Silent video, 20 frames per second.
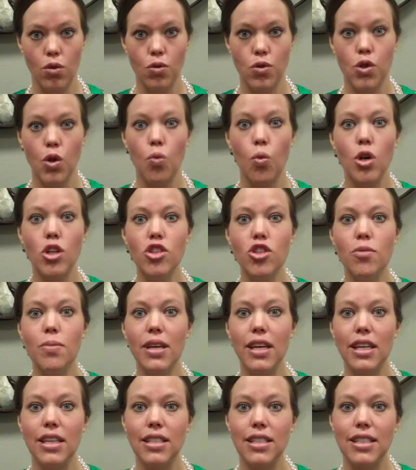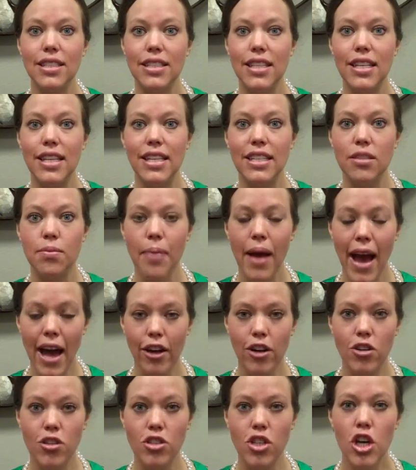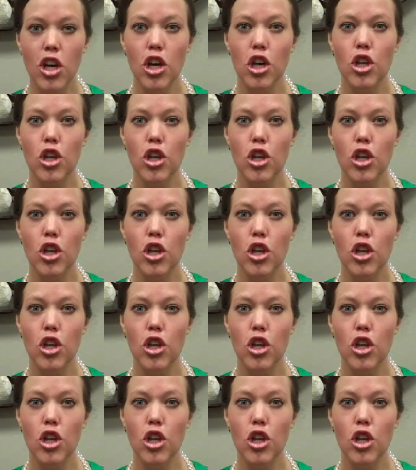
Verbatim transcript: So once you begin to see these patterns,